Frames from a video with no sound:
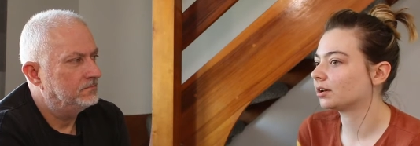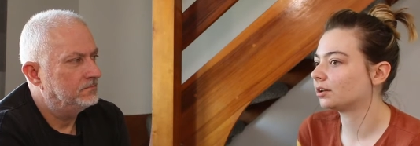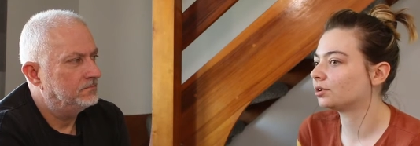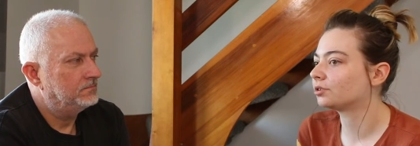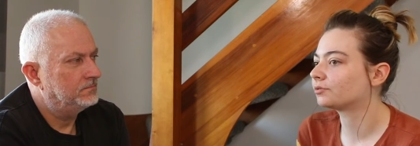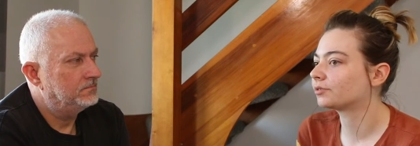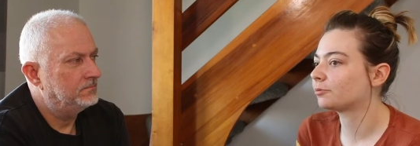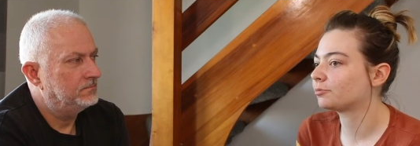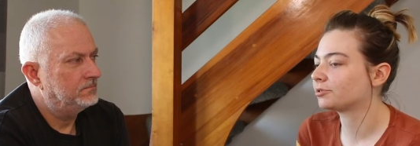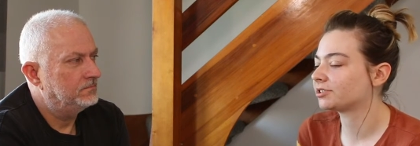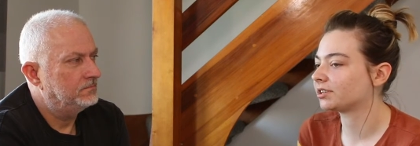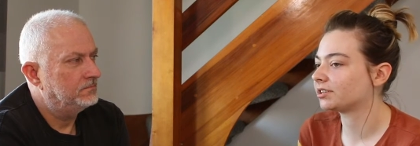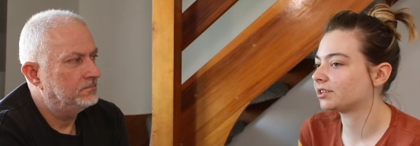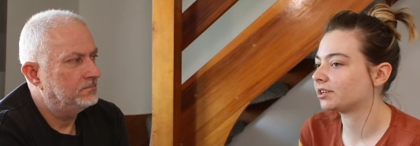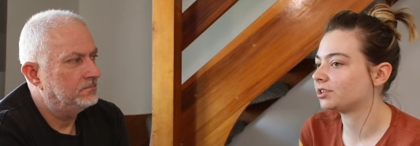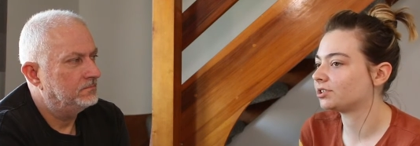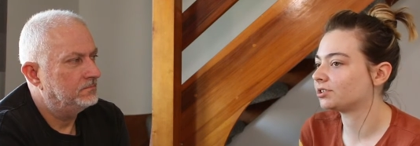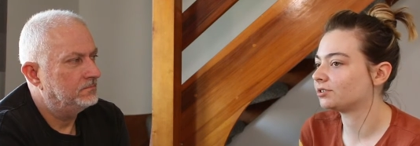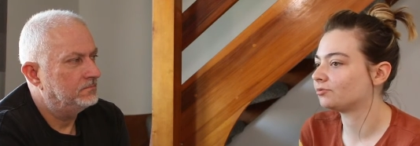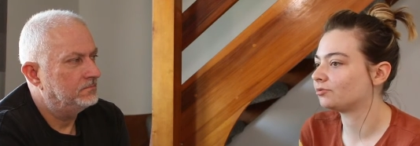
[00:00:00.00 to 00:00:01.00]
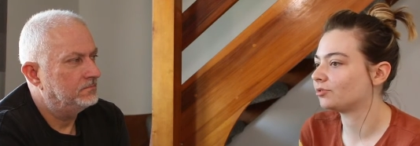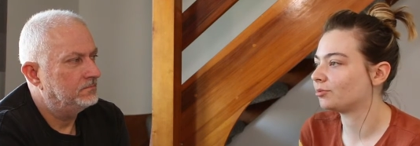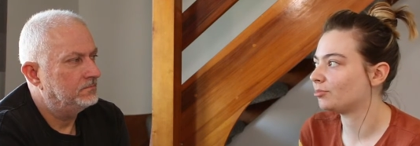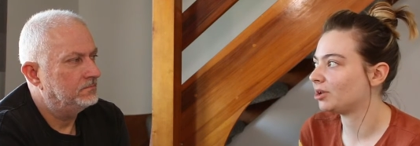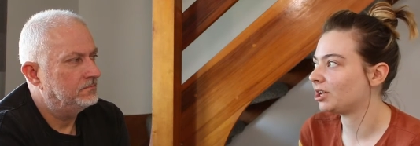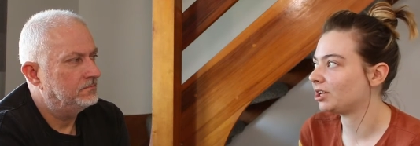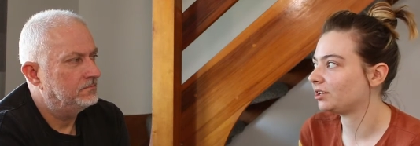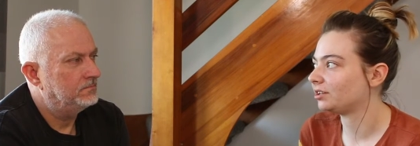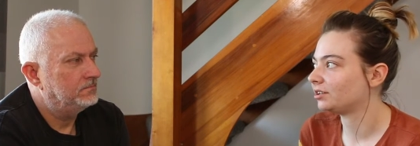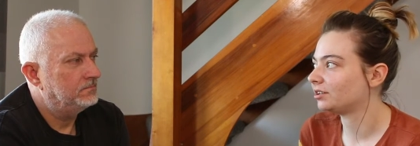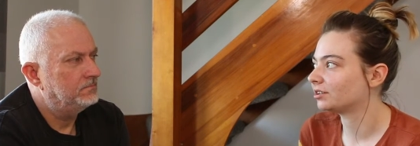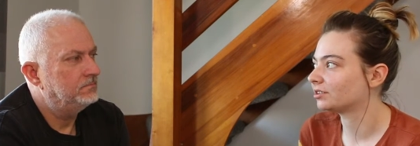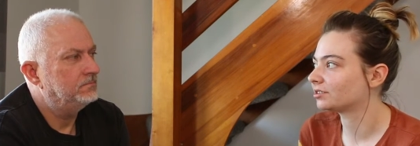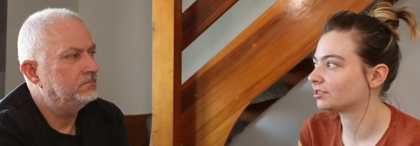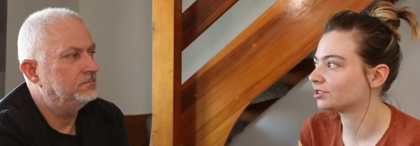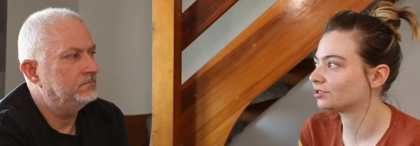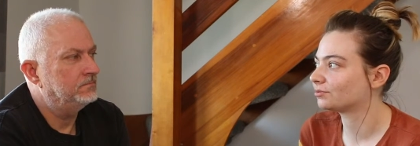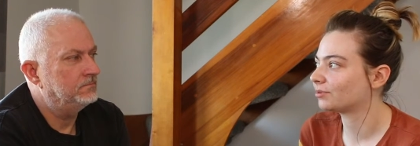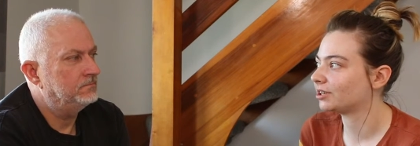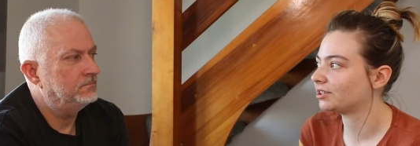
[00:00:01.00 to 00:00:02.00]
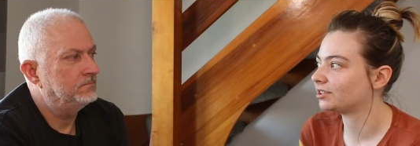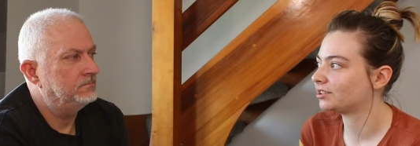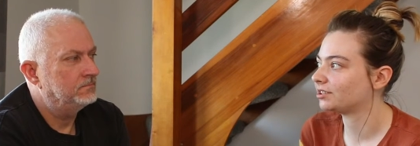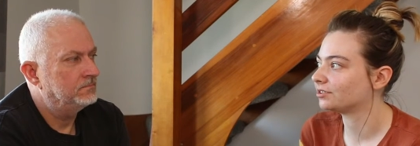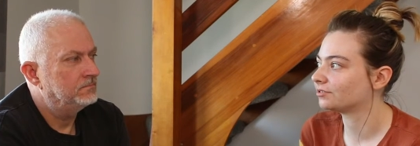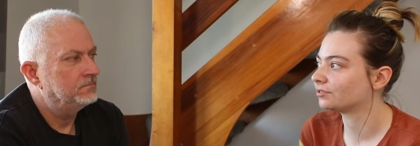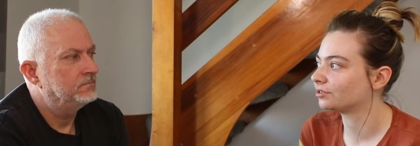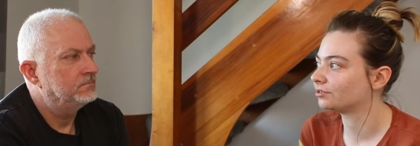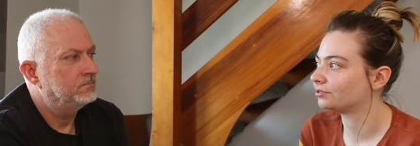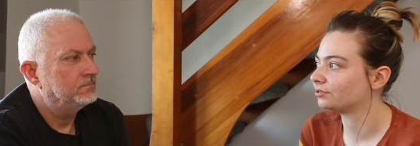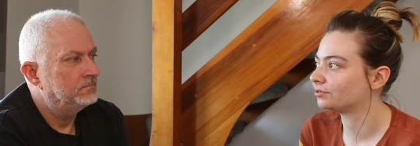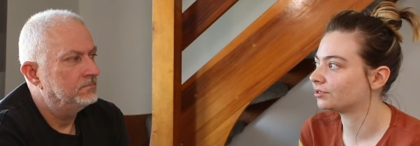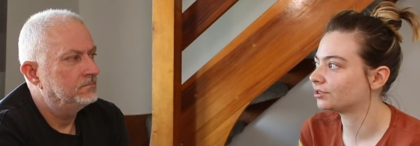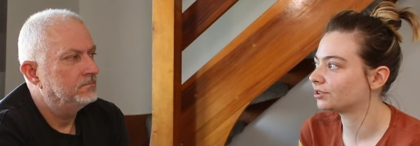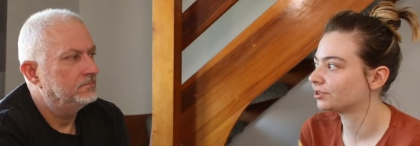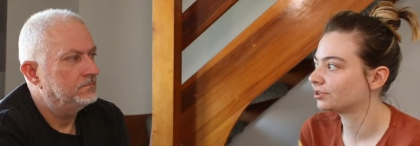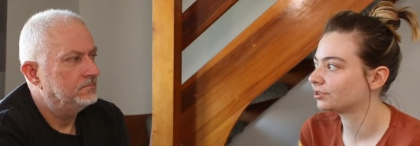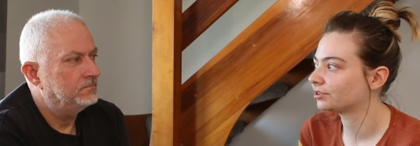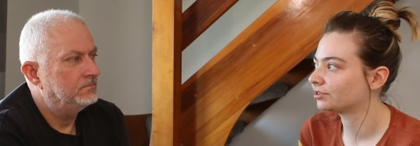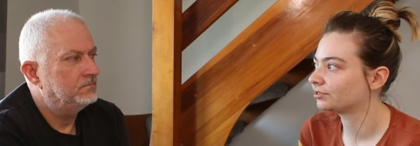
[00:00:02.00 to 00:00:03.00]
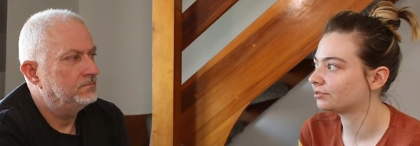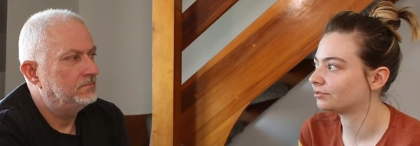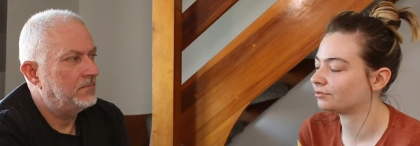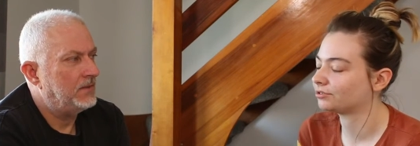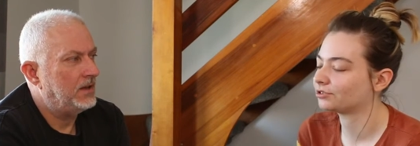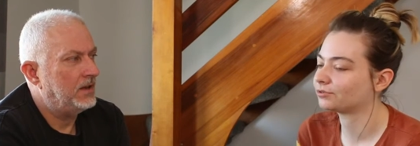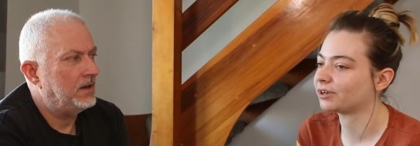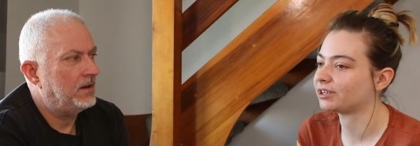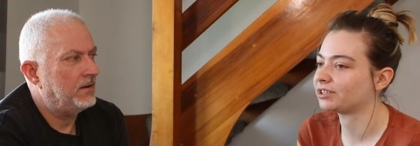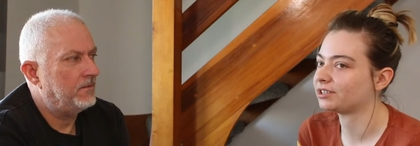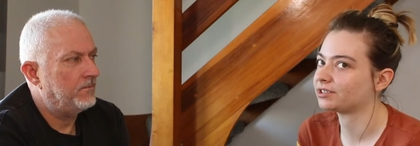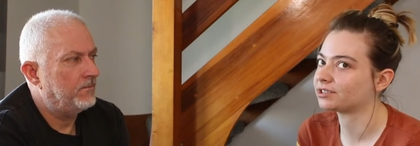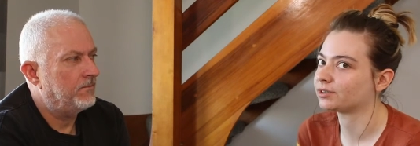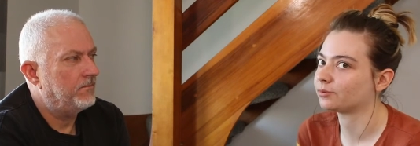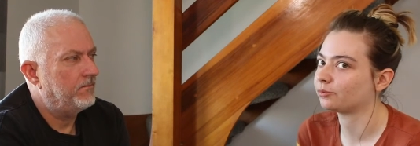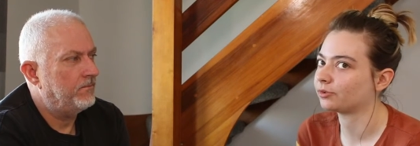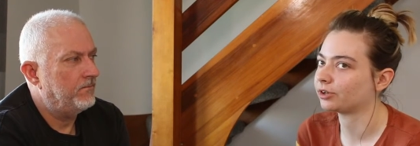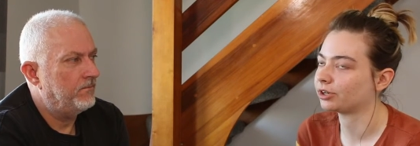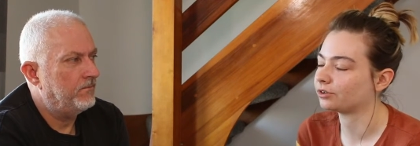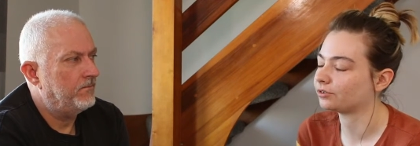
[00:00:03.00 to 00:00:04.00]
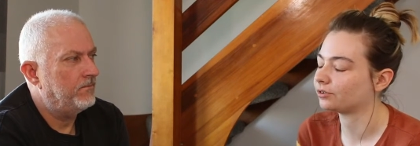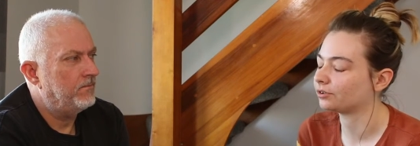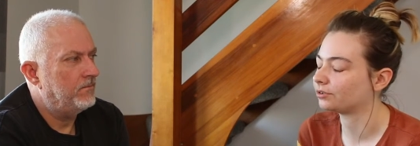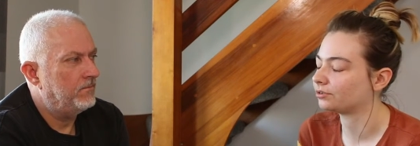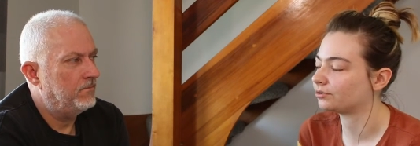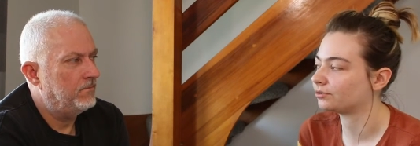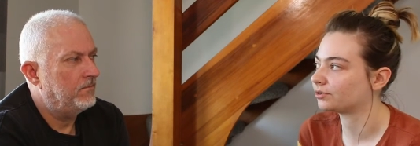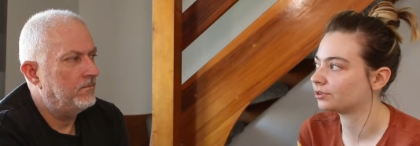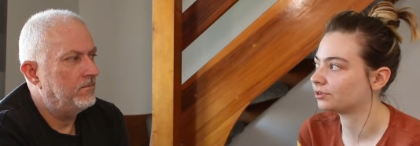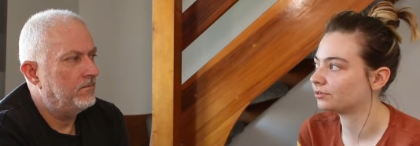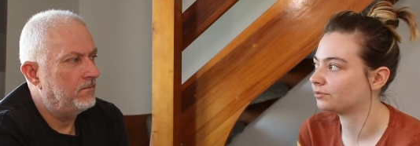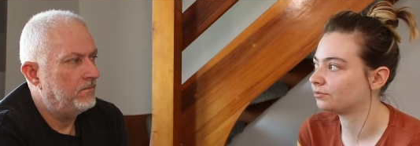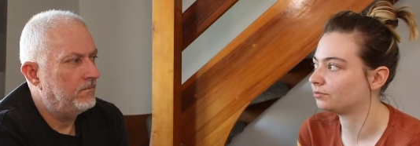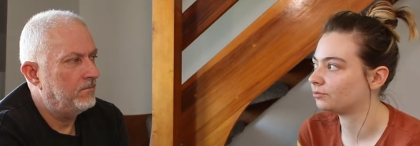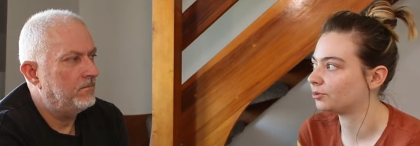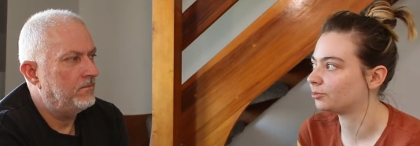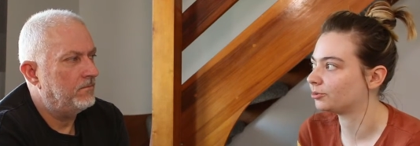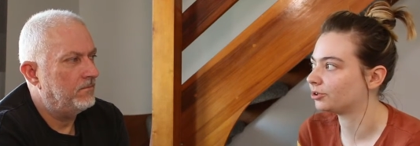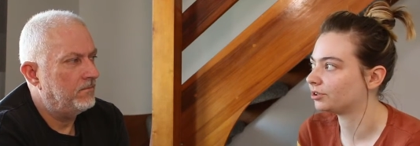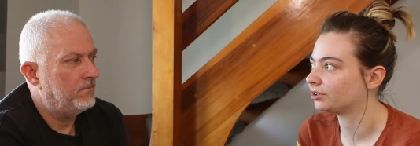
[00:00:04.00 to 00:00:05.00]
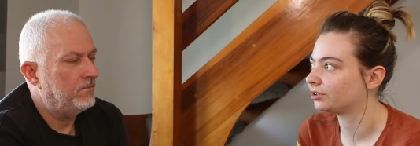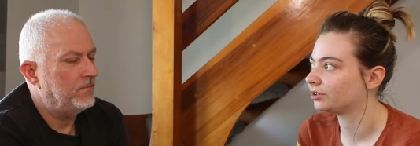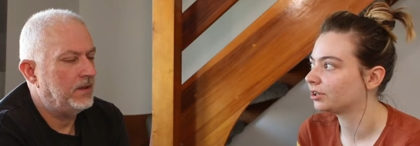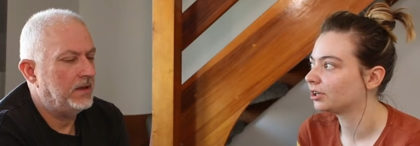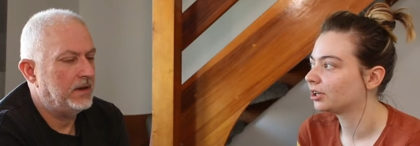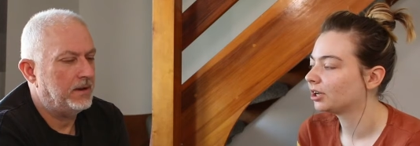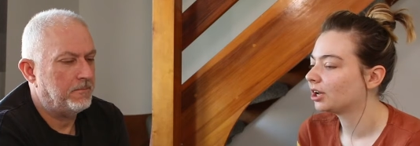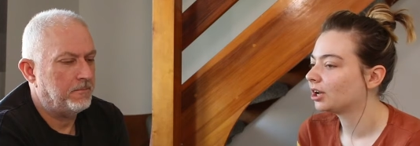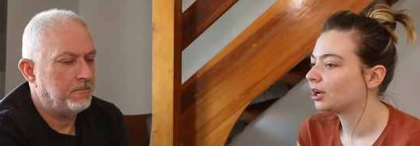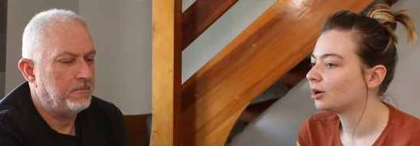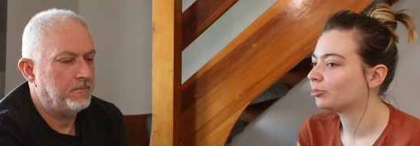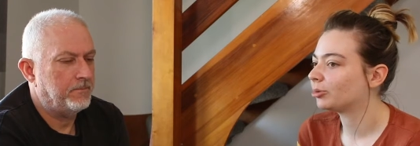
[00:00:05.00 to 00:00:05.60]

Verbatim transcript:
Speaker 1: a lot of representation for me as a hmm. 20 year old or yeah. twenty something year old woman. Yeah.